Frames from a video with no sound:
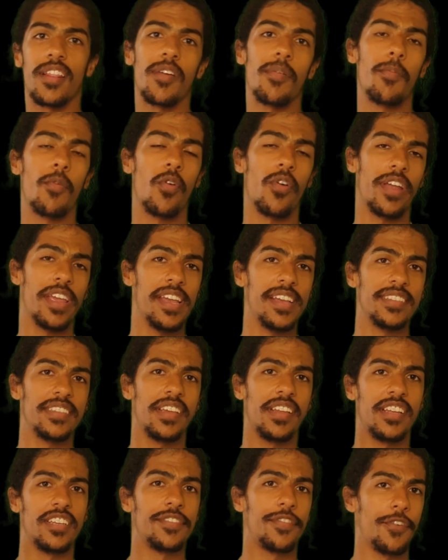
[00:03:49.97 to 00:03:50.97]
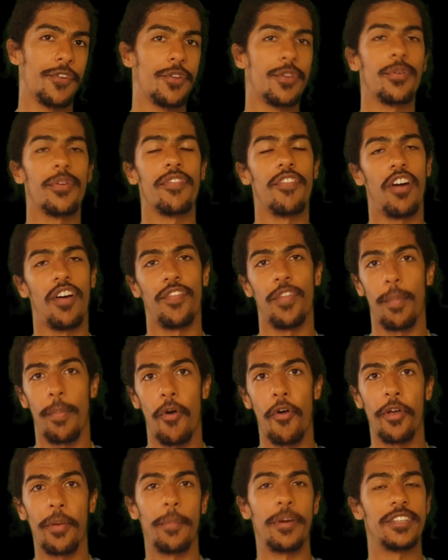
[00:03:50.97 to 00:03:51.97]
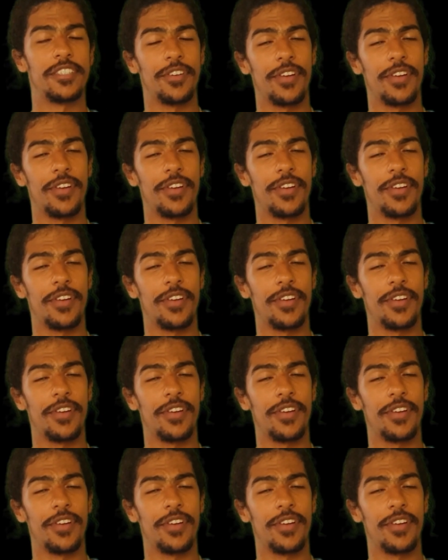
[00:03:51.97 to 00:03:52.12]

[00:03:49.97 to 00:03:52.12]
the more easy it is for you to evolve the Pokemon.